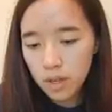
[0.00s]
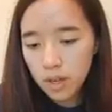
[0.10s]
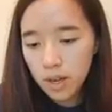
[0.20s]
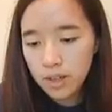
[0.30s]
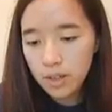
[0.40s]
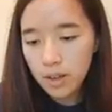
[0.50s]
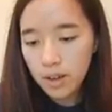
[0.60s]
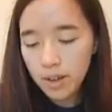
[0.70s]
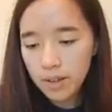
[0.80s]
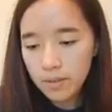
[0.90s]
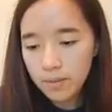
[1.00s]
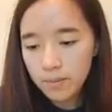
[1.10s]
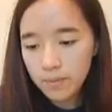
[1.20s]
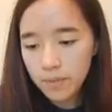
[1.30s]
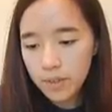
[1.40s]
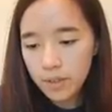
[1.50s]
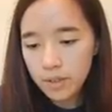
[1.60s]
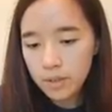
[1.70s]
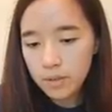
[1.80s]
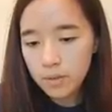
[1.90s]
And the height
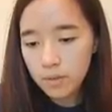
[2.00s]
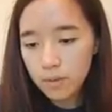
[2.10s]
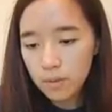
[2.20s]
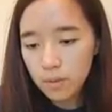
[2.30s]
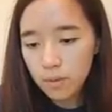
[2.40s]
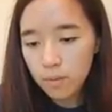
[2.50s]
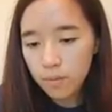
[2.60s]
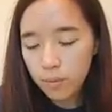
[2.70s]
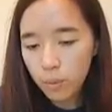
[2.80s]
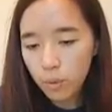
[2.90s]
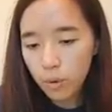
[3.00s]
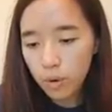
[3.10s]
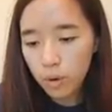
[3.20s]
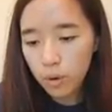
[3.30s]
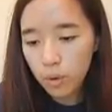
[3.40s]
is 4y.